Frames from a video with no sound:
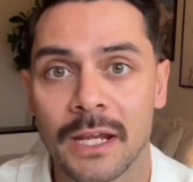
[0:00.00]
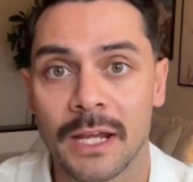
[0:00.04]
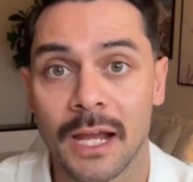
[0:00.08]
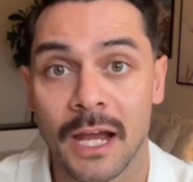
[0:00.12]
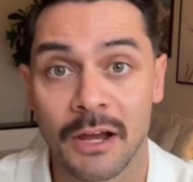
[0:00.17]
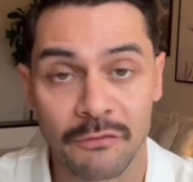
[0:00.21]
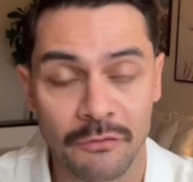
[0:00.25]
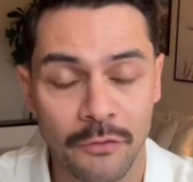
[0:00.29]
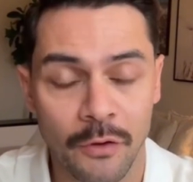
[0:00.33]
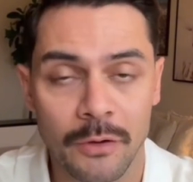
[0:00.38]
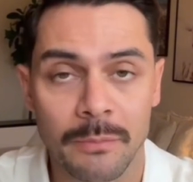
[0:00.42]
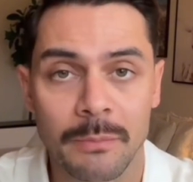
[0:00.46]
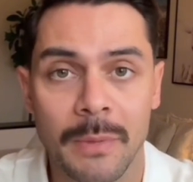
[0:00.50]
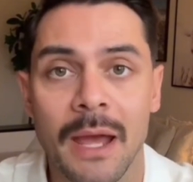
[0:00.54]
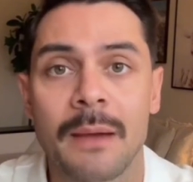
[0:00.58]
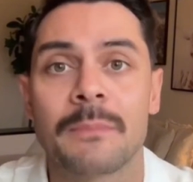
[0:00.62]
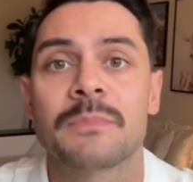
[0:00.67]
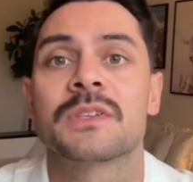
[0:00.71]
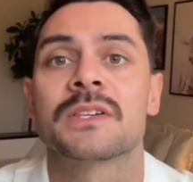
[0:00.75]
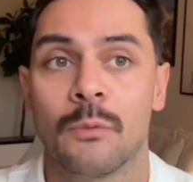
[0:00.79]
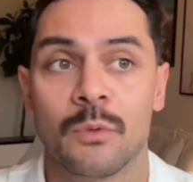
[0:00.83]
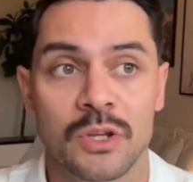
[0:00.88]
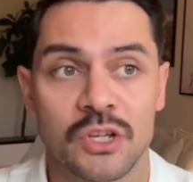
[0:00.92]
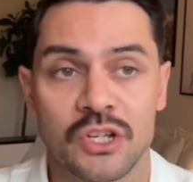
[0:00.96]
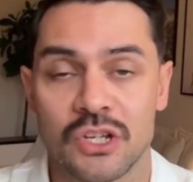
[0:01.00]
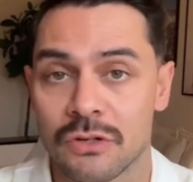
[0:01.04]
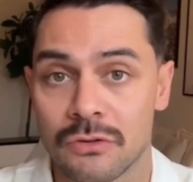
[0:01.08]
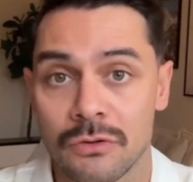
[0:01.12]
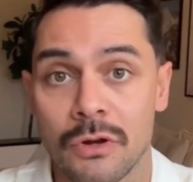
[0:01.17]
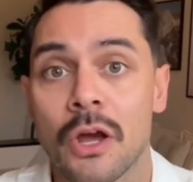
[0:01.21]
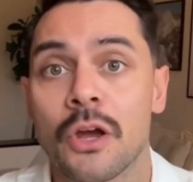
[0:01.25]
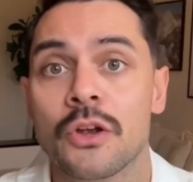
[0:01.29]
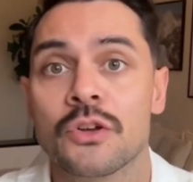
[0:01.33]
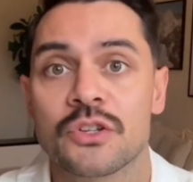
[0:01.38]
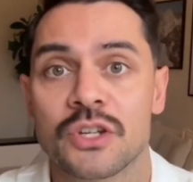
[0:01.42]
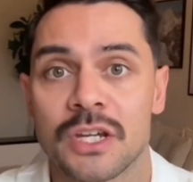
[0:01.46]
FODMAPs, which are
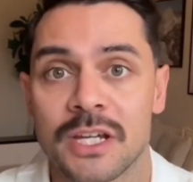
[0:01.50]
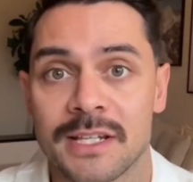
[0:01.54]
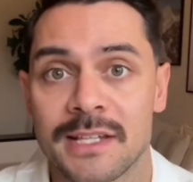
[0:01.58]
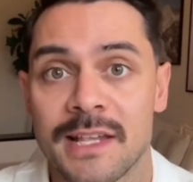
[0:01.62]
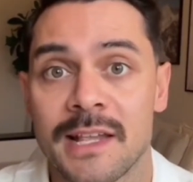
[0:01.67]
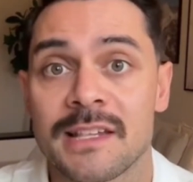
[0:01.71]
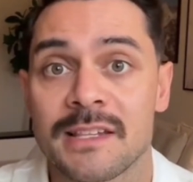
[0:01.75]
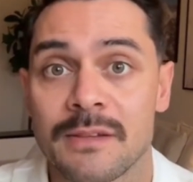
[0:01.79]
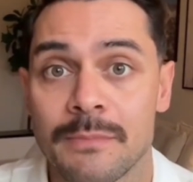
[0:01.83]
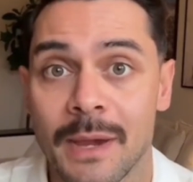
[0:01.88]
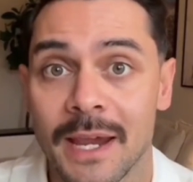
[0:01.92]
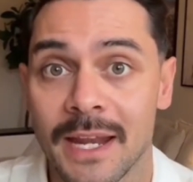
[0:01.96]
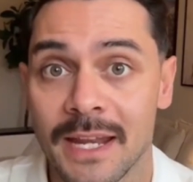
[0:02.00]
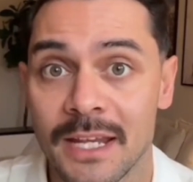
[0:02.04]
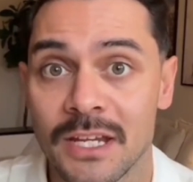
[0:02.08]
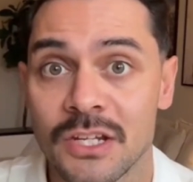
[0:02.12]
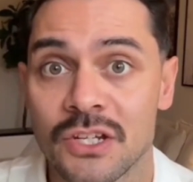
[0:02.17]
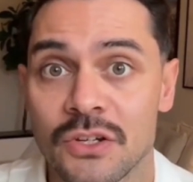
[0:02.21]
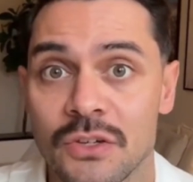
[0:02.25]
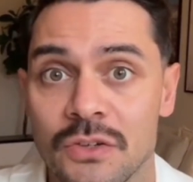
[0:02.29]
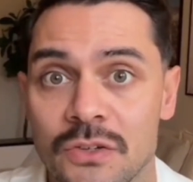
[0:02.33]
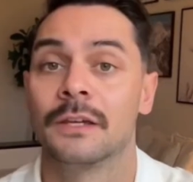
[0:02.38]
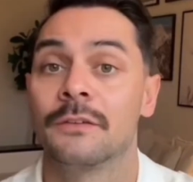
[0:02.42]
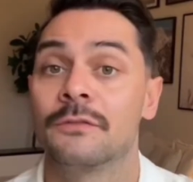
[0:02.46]
known to exacerbate issues.